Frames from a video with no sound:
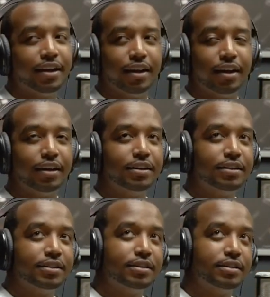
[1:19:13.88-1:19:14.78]
uh
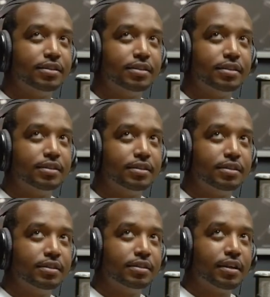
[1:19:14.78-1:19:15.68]

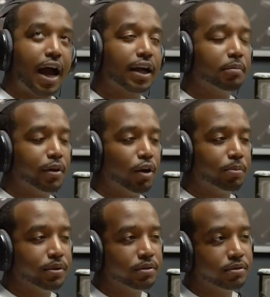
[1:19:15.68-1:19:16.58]
I could be
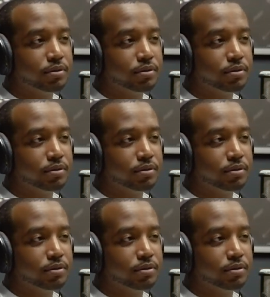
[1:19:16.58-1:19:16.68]
open.